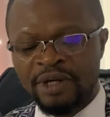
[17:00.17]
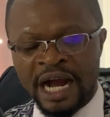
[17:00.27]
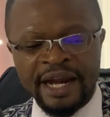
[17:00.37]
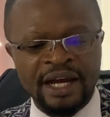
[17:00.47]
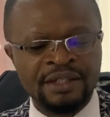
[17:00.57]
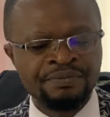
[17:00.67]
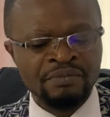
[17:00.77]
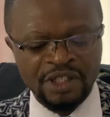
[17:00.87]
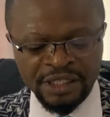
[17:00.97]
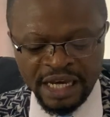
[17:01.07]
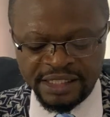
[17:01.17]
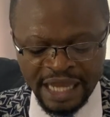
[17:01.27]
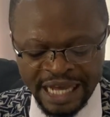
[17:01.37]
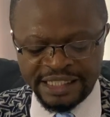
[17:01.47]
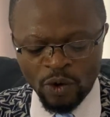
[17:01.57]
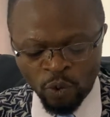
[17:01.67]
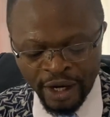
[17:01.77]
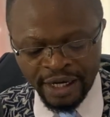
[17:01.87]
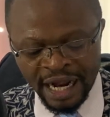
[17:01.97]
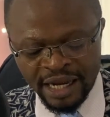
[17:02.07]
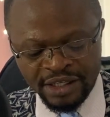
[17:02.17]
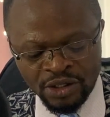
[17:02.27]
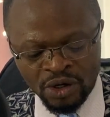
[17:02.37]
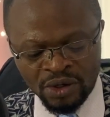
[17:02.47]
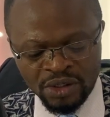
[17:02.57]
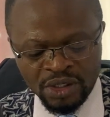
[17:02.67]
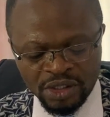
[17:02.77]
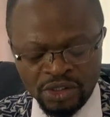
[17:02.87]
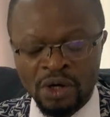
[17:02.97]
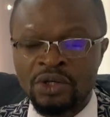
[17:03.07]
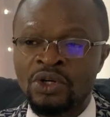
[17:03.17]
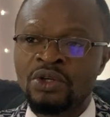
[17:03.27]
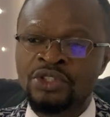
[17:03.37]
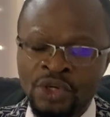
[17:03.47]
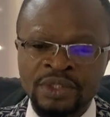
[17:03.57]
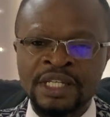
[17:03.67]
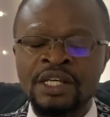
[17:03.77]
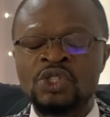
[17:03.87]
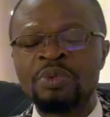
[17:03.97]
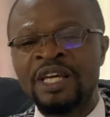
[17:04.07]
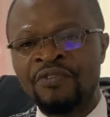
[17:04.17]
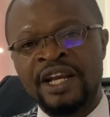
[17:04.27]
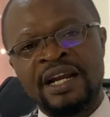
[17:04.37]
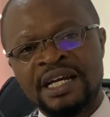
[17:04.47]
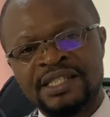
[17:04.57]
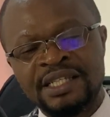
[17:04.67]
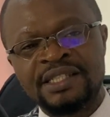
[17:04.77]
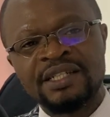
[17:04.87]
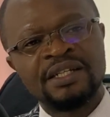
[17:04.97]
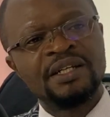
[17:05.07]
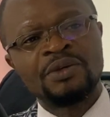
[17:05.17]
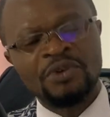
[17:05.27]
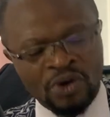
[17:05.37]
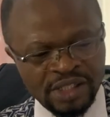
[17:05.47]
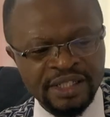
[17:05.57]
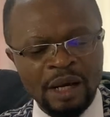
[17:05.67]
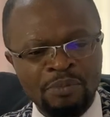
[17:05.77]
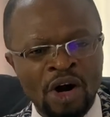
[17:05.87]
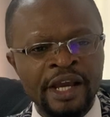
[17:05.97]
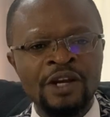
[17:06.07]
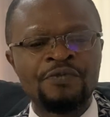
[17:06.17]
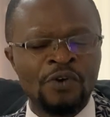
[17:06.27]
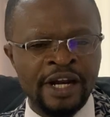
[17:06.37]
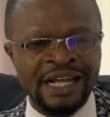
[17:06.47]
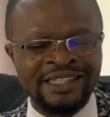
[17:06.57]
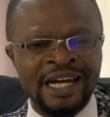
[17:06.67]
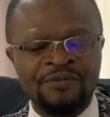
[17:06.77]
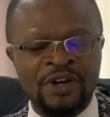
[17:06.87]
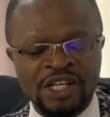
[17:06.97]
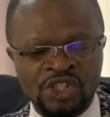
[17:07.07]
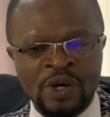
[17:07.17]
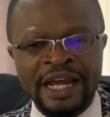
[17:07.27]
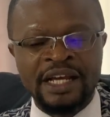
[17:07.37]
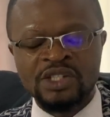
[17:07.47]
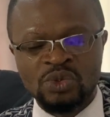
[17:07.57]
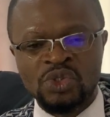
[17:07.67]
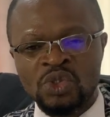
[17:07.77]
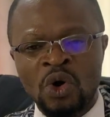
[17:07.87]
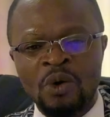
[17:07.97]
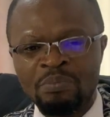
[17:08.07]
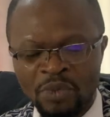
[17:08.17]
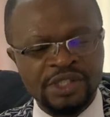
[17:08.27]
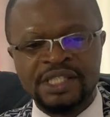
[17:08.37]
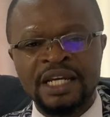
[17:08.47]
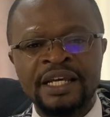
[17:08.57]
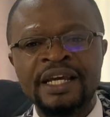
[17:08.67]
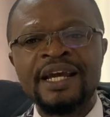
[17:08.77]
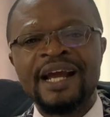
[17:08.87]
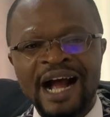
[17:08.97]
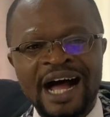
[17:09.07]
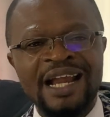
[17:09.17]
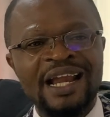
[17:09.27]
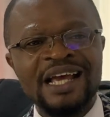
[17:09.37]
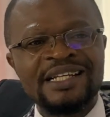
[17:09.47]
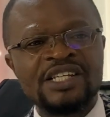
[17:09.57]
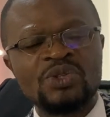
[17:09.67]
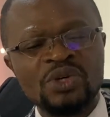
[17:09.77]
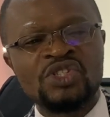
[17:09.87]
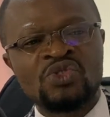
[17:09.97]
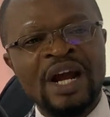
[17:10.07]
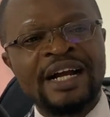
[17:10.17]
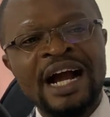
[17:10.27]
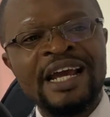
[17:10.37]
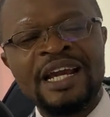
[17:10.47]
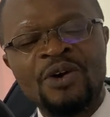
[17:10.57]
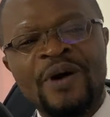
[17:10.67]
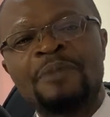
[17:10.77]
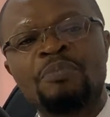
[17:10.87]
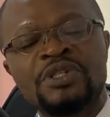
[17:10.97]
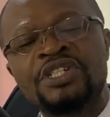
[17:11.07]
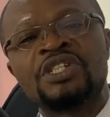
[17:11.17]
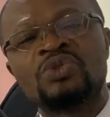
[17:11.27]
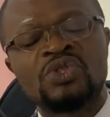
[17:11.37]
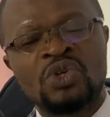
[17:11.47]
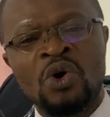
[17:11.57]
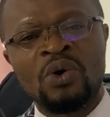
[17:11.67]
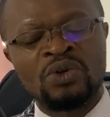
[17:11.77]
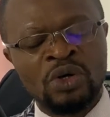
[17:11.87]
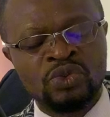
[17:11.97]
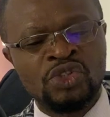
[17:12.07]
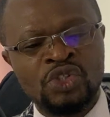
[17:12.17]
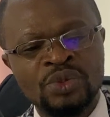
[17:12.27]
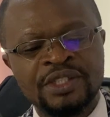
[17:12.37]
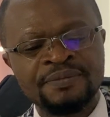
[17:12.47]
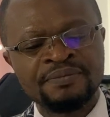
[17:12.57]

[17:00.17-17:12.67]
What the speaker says: Ghana. Yes, as a winger, your duty is to be giving an assist. Crossing the ball in for the attack for the strikers to score mostly, unless there's no striker in the right position to score or to shoot.